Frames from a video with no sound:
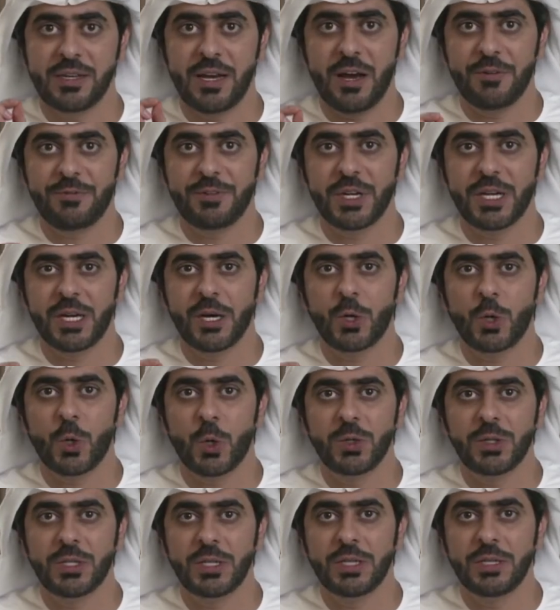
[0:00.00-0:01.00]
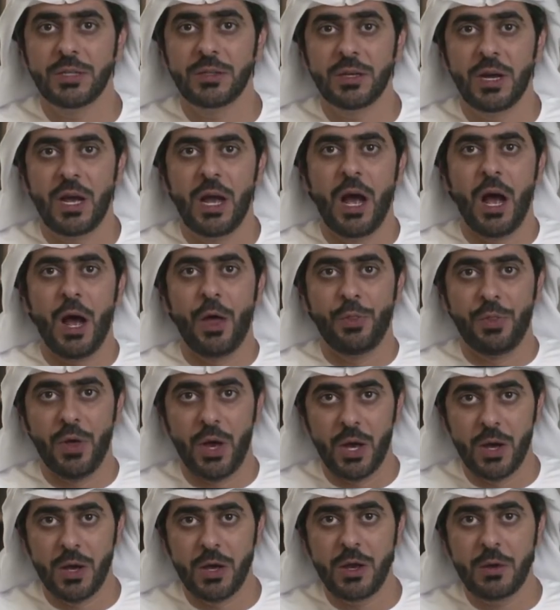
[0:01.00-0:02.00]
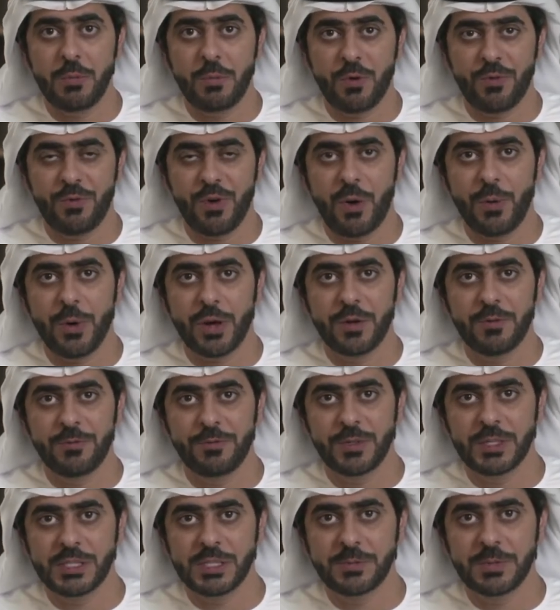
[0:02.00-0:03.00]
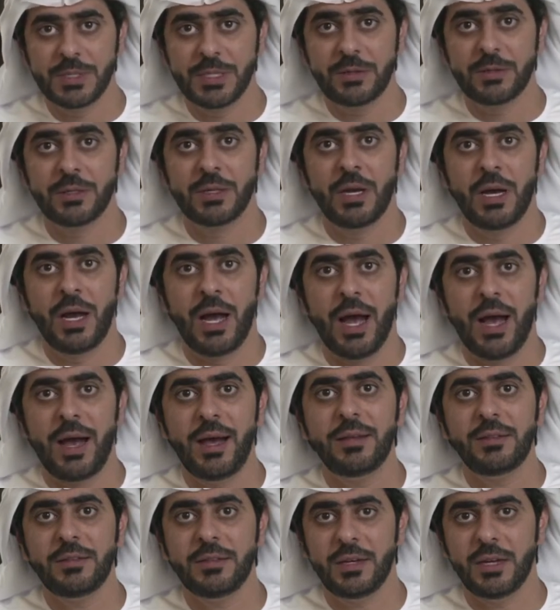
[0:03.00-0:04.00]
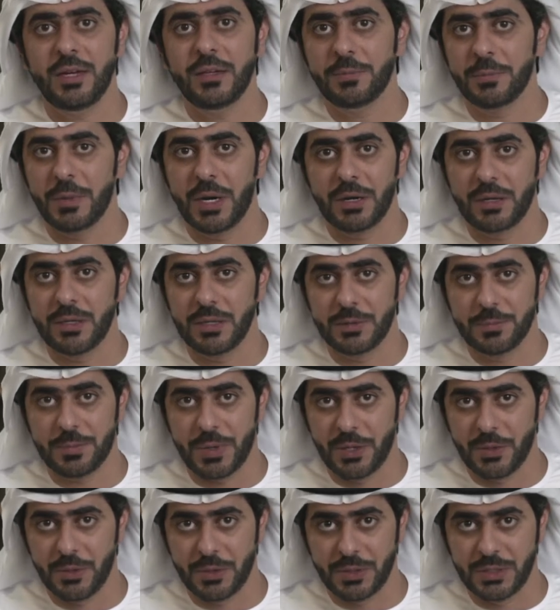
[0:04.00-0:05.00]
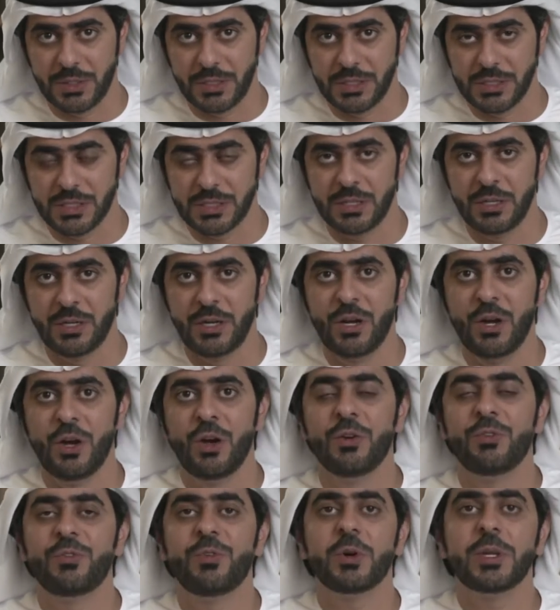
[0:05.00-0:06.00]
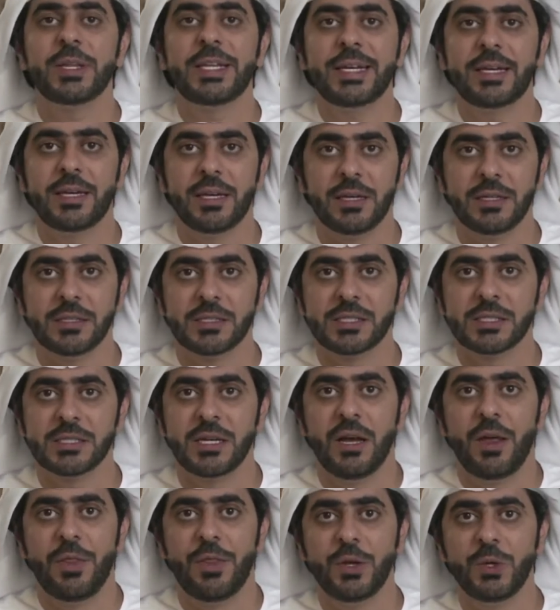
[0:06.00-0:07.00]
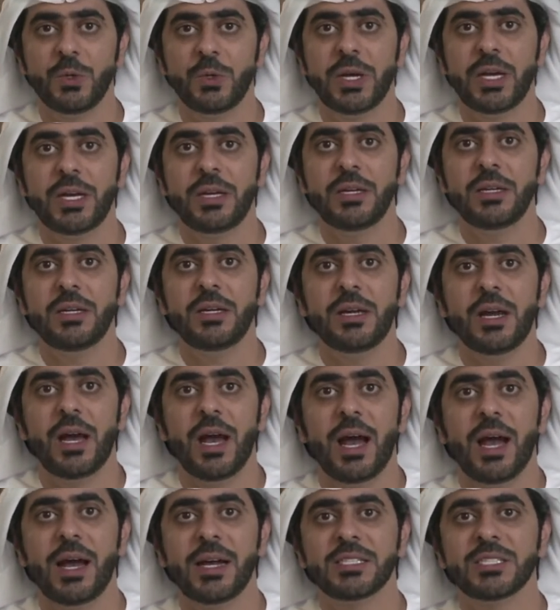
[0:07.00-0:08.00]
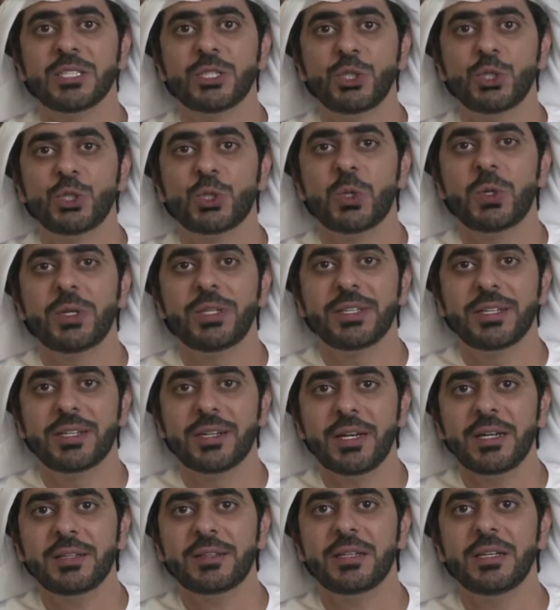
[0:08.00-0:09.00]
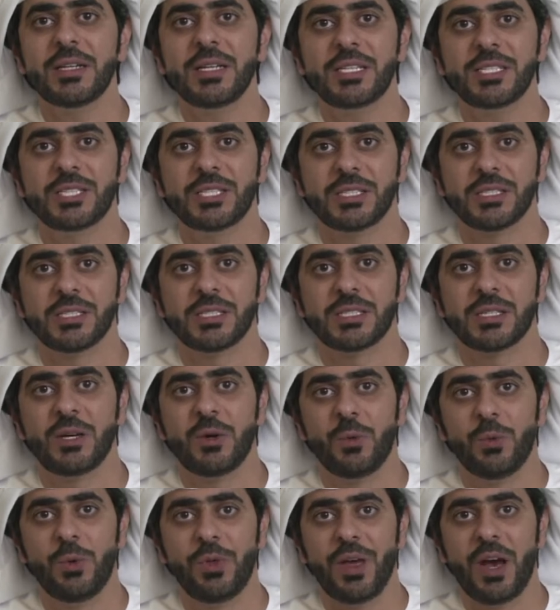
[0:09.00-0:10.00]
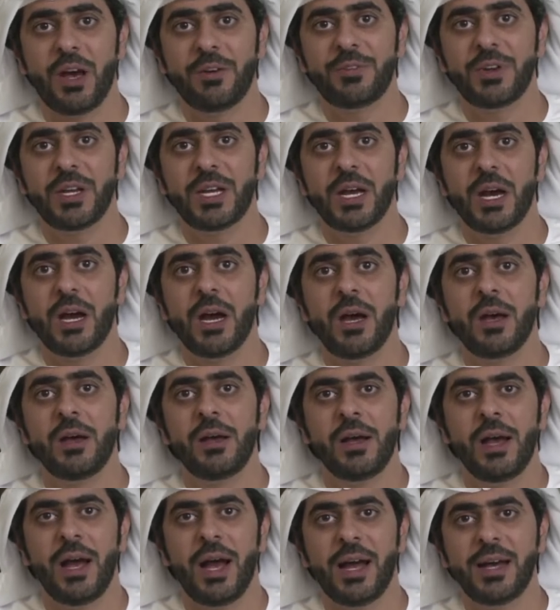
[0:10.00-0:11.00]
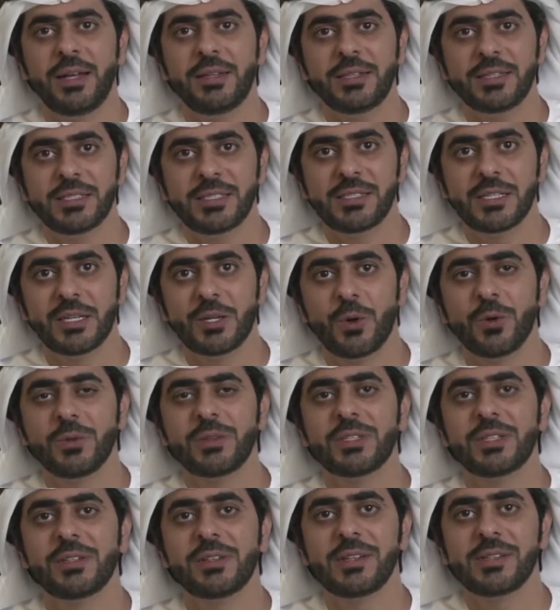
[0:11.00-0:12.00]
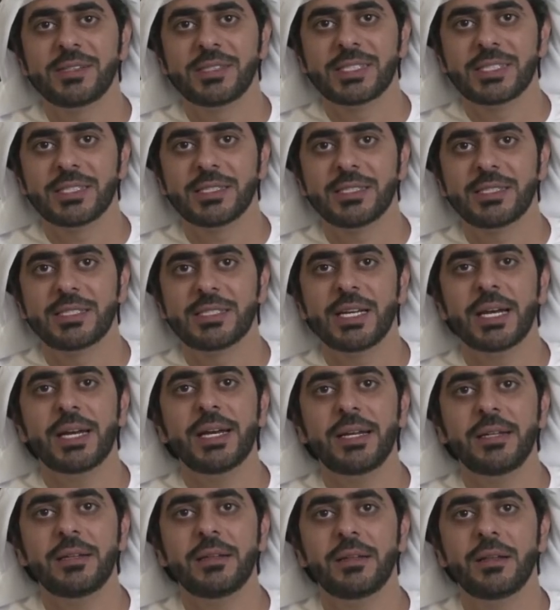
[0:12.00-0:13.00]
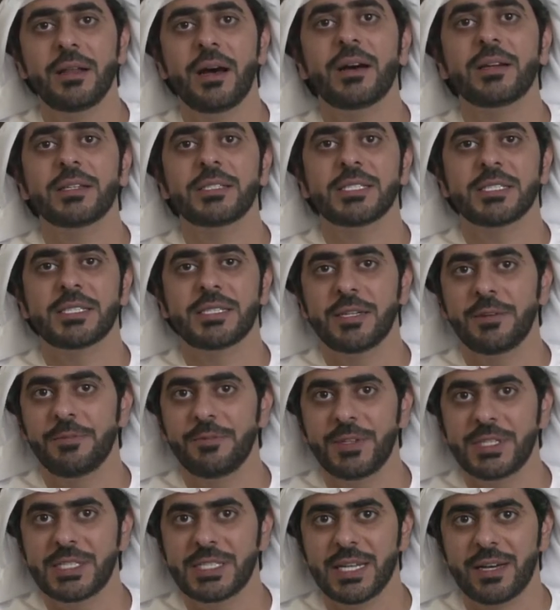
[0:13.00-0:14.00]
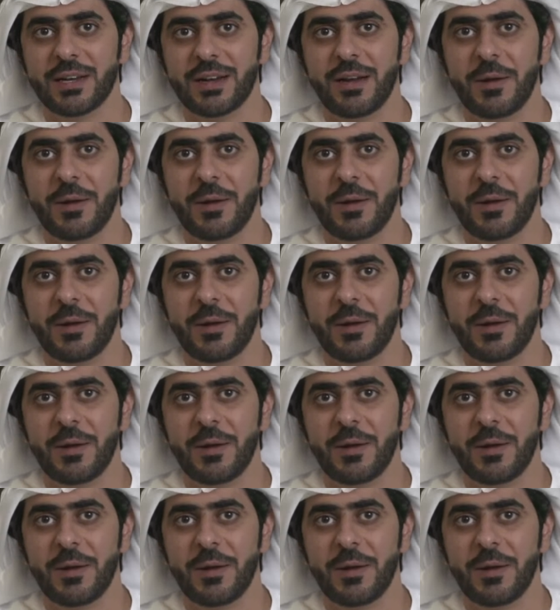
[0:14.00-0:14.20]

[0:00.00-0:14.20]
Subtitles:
African continent at the helm of our investment and trade market priorities. For decades, the UAE has enjoyed great relations with Africa and is the continent's second largest investor,